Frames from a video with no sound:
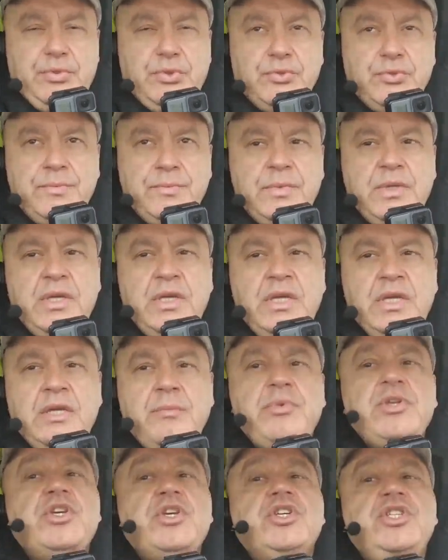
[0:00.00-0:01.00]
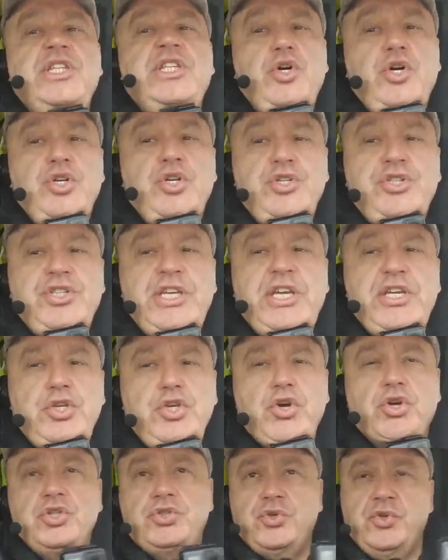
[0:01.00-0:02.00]
you, because they're gonna think
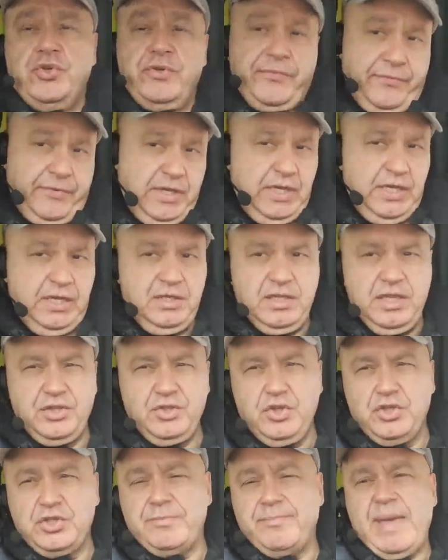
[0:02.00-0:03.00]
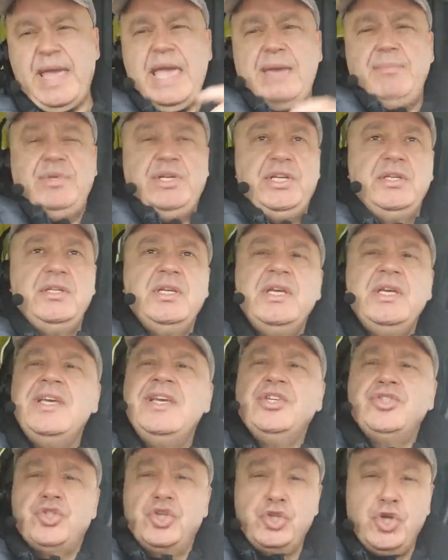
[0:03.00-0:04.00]
you're going to a feed and you're spamming it.
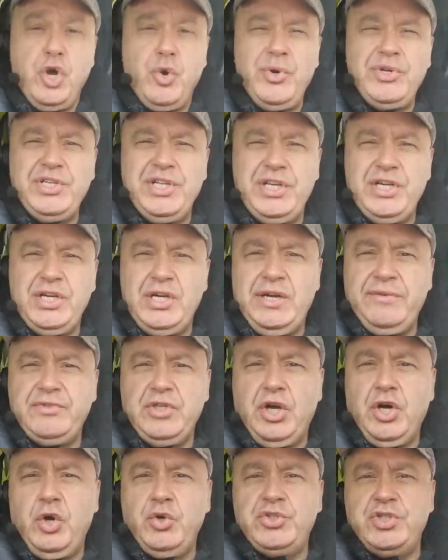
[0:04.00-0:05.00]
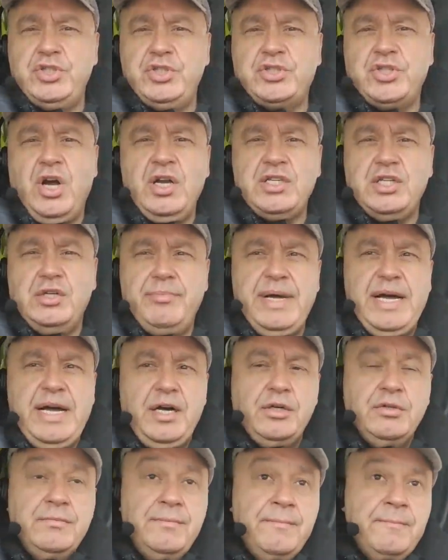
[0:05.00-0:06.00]
So go in there. If the host is talking
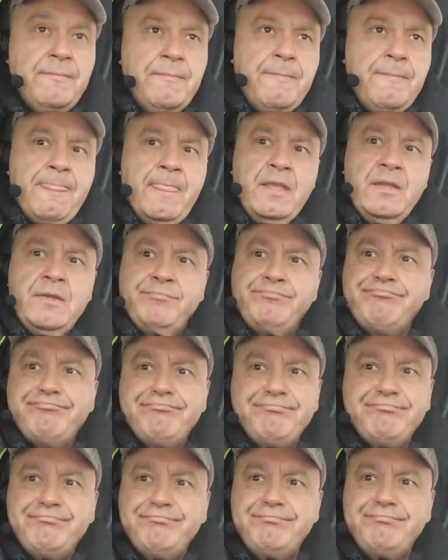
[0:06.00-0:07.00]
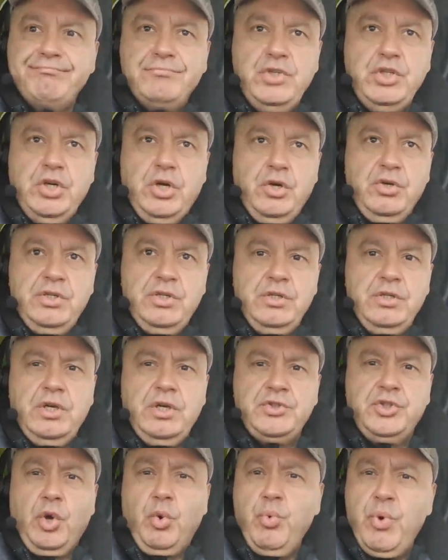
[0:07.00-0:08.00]
about
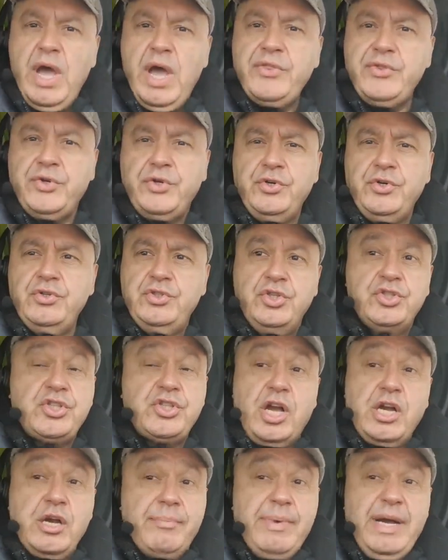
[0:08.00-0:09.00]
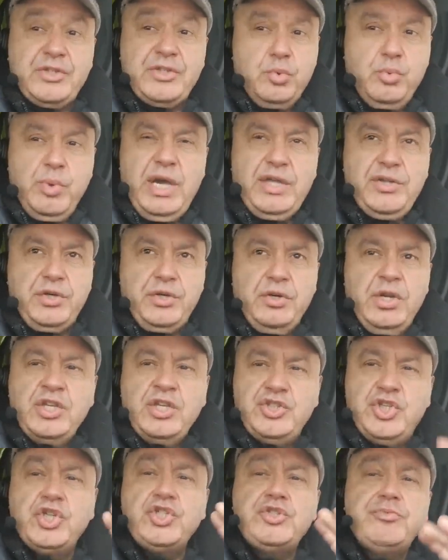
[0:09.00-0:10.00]
the weather, just talk about the weather.
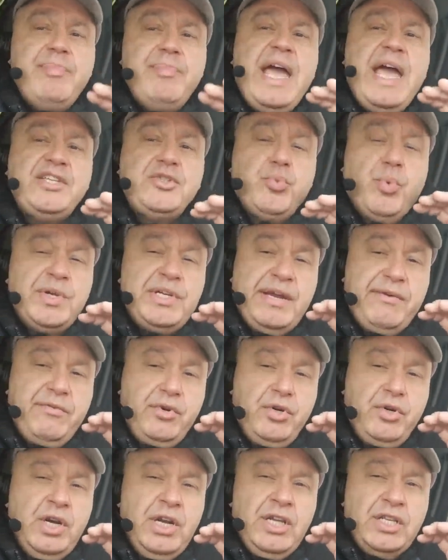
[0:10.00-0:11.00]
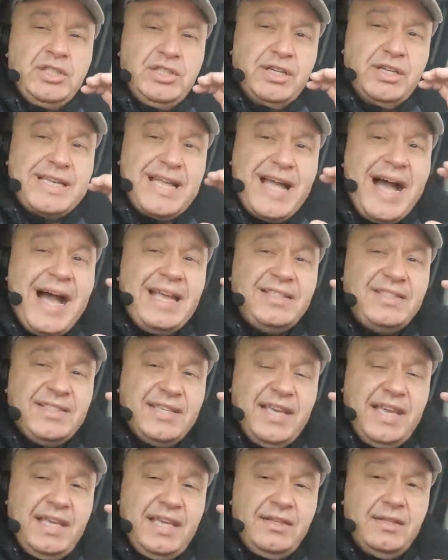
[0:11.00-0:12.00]
Just match whatever the
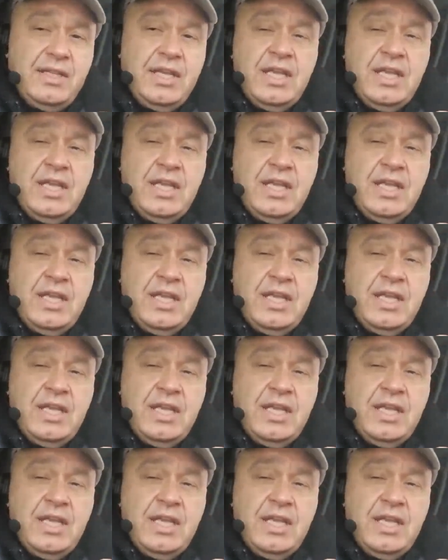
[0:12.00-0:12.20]
content